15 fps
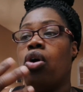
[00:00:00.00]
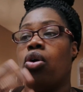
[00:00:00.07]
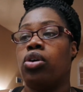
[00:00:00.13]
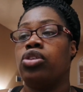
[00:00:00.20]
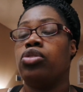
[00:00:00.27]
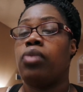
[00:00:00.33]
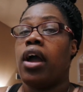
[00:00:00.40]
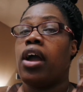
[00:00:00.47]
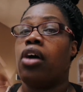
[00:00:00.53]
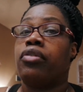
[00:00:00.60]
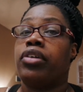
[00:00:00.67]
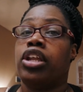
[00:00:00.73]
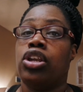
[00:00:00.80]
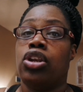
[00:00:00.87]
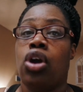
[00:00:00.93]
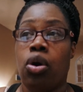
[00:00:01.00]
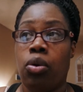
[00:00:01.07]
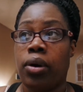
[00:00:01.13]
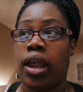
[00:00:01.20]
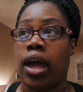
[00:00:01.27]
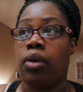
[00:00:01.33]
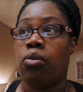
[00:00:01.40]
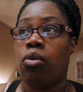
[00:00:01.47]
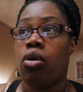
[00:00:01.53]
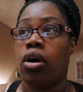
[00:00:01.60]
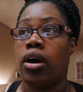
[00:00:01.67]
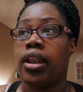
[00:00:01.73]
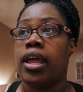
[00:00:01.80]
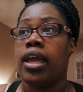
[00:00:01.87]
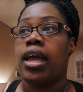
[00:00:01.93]
Or do I already know what I
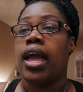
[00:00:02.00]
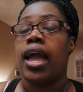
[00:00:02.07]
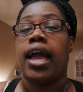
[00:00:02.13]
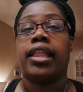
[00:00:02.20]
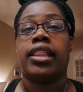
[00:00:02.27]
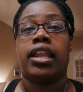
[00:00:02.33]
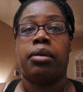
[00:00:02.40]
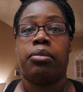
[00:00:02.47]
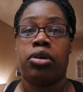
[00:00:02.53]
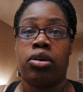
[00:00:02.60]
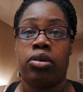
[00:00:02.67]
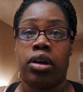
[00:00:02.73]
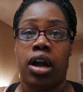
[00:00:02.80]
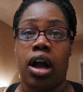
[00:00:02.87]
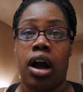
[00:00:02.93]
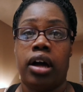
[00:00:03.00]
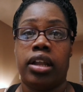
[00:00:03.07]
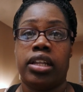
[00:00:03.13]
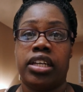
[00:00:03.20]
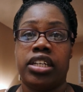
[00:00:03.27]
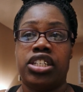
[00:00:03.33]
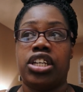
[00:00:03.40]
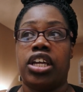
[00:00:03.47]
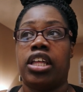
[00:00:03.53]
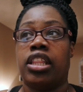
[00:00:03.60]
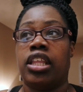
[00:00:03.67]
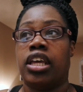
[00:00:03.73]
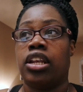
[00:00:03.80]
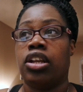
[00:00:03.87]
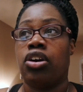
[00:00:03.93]
want, and then I'm going to go to college and
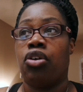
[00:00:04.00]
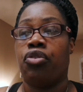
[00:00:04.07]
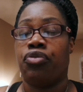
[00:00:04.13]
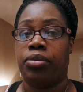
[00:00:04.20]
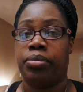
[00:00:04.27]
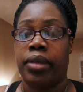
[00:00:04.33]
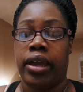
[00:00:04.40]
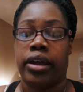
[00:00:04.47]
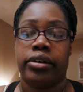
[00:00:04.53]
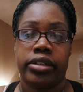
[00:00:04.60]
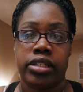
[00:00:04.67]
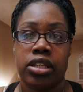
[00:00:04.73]
then go from there?